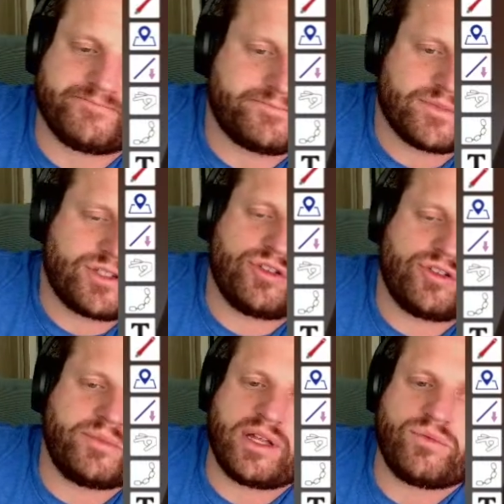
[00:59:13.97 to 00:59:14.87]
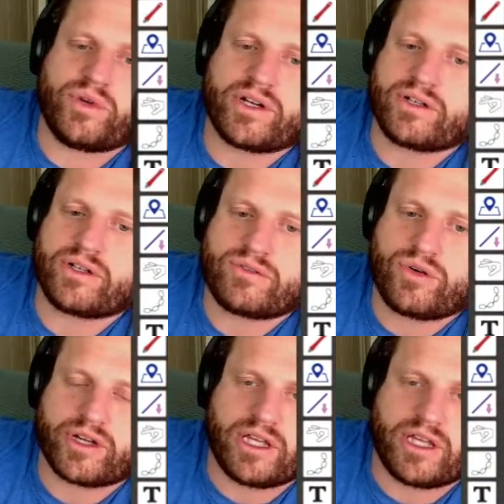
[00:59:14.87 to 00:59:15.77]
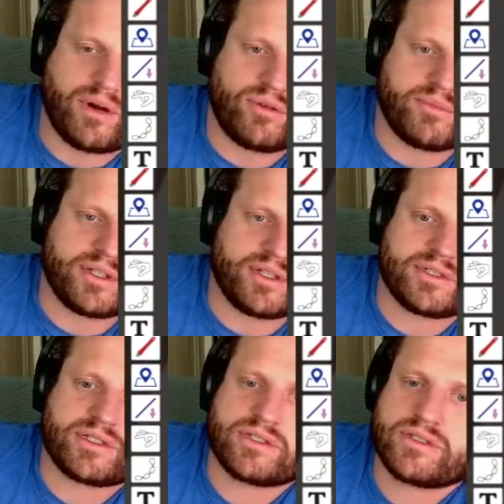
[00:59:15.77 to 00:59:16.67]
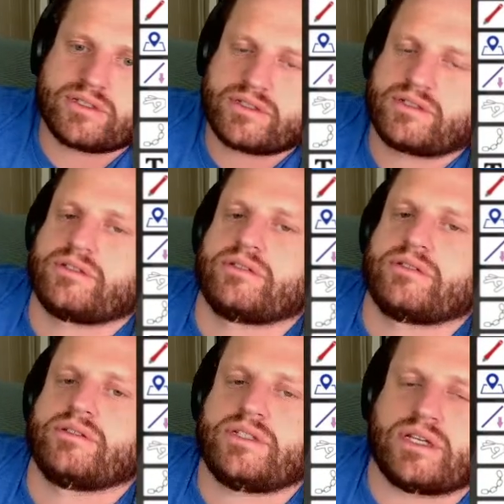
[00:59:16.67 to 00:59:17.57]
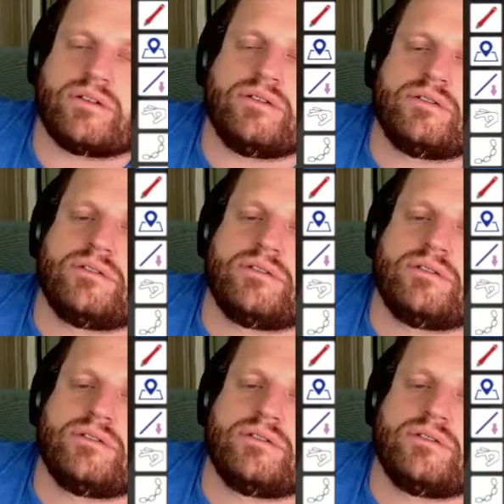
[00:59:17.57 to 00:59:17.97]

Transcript: there's too many weird quirky moments still.